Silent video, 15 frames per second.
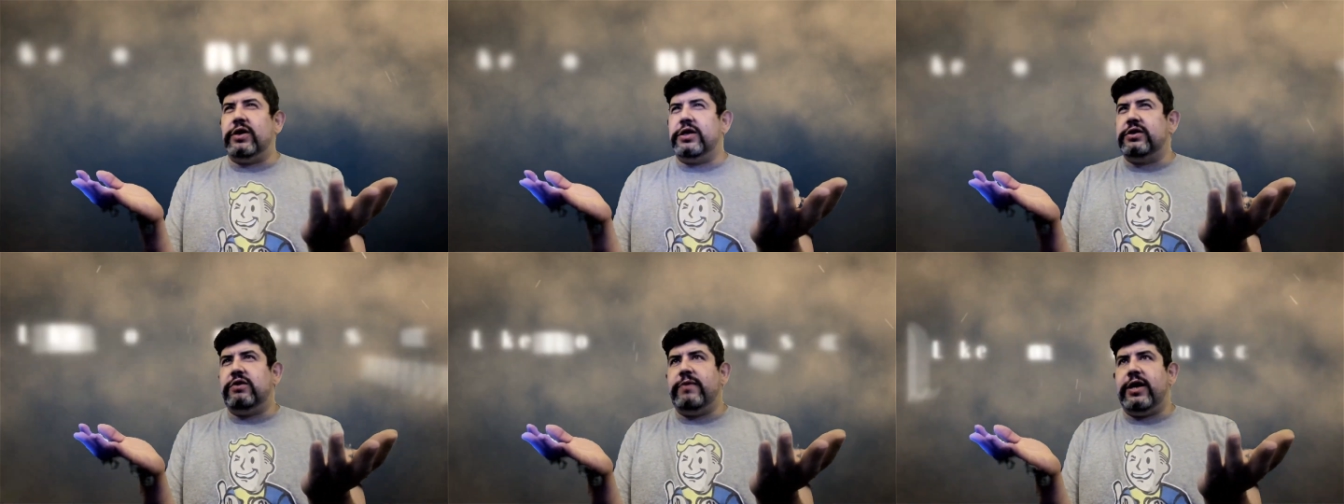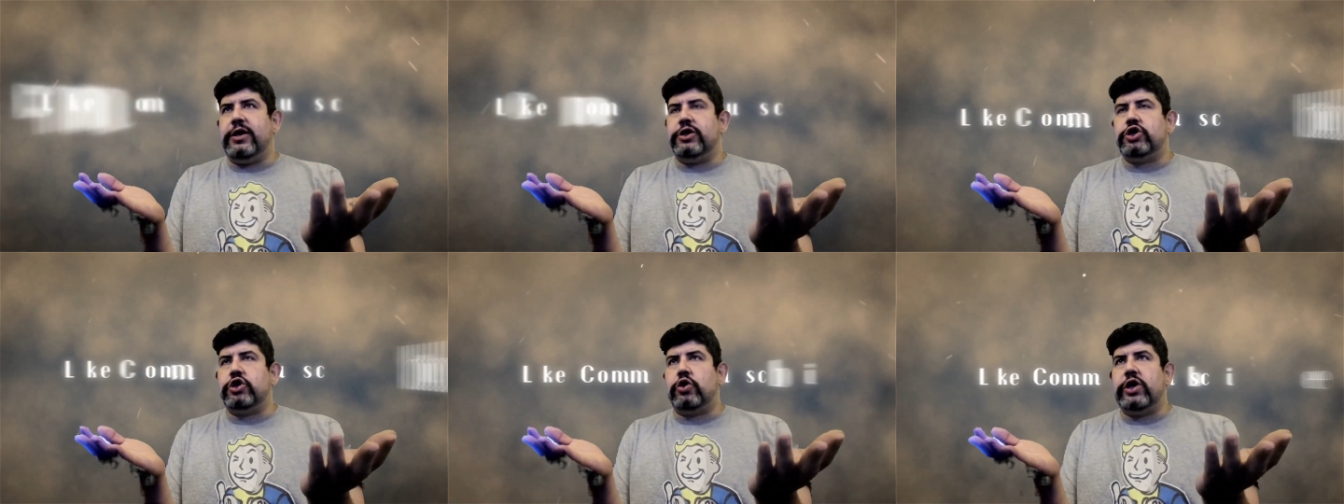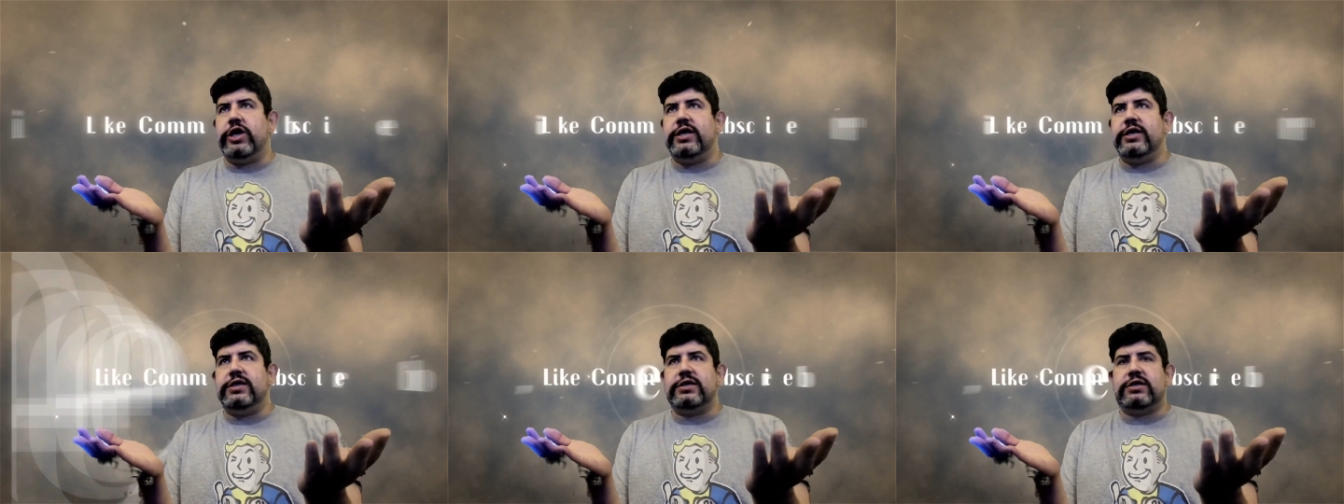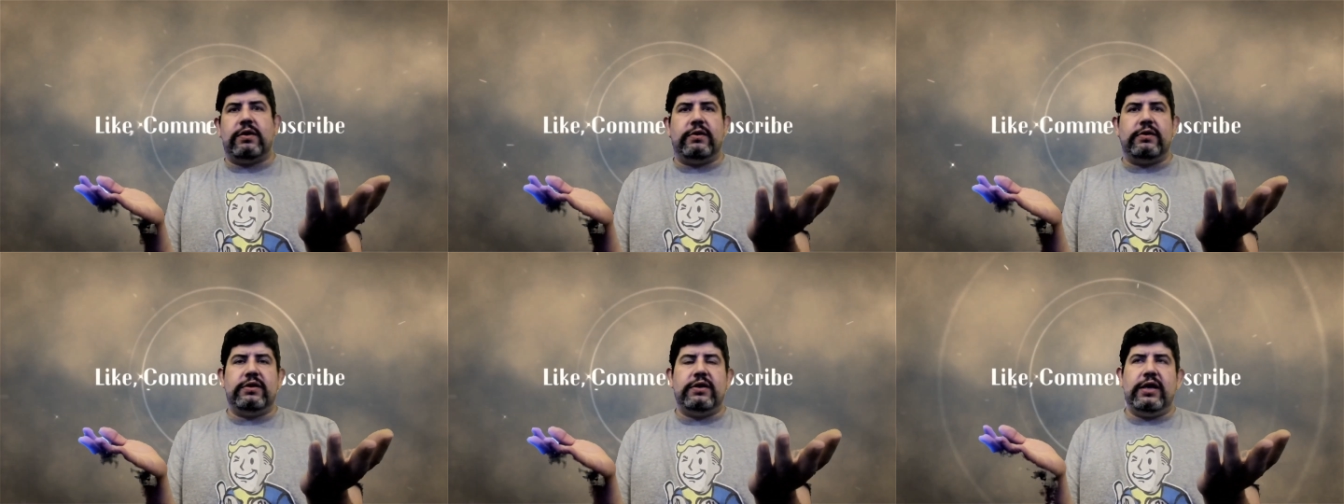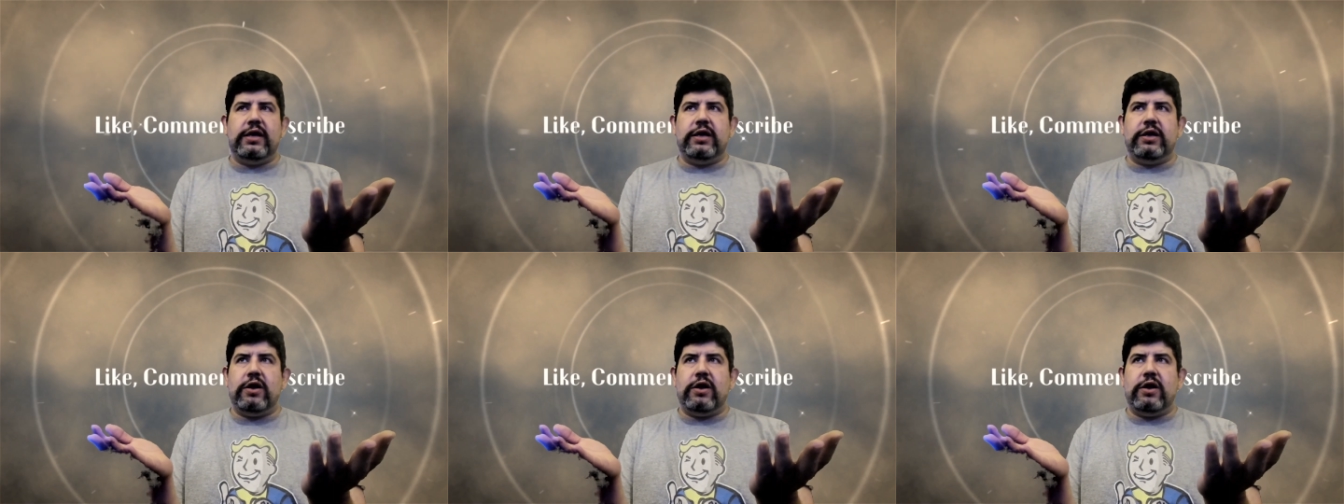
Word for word: too many trees to, you